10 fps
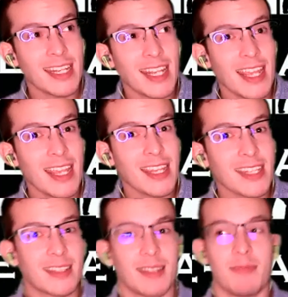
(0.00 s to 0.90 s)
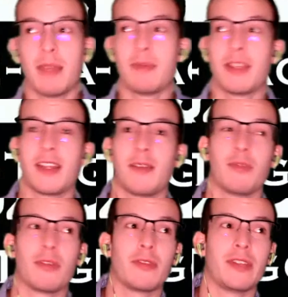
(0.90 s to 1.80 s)
next? Maybe the
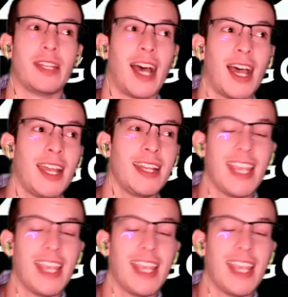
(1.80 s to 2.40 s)
number 9,